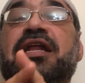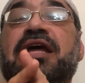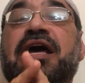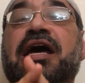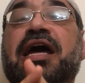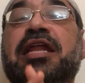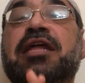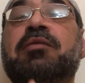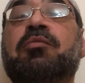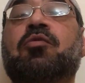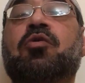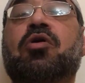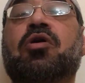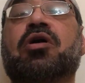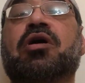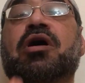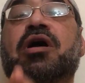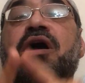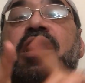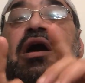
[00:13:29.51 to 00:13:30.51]

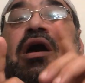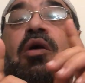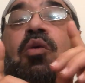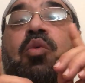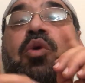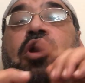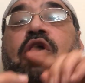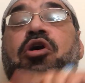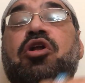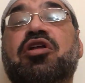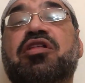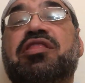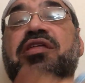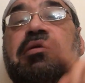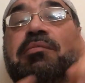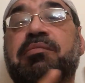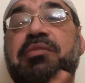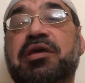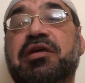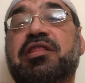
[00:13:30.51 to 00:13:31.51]
anymore we're going to
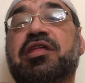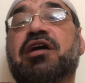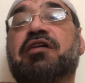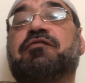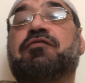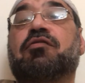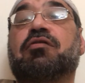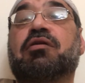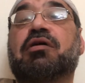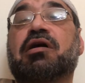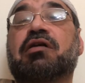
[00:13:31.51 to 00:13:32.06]
be there for